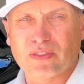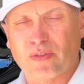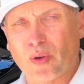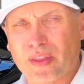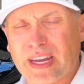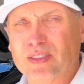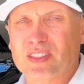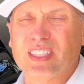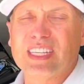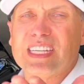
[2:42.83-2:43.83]
of
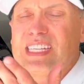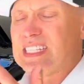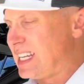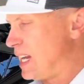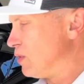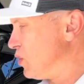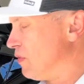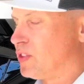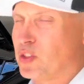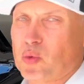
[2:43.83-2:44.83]
$4,000 down to
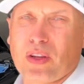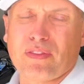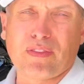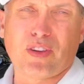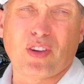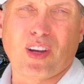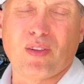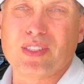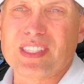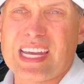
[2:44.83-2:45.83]

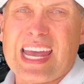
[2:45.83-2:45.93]
$2,500.